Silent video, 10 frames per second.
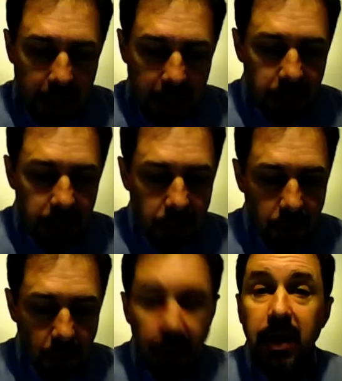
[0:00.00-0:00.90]

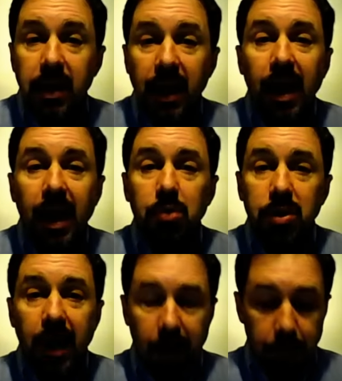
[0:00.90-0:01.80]
means that God
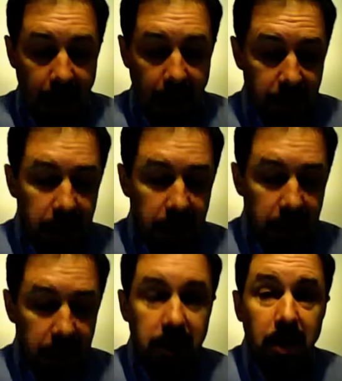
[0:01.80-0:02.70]
will not abandon
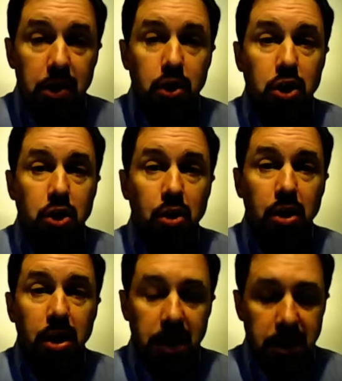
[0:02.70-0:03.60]
us,
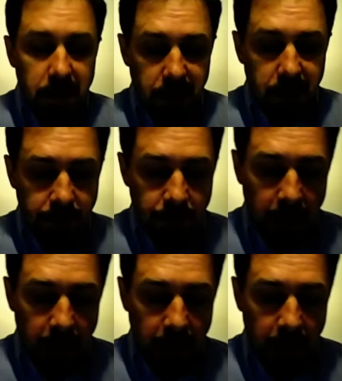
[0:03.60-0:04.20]
desert us,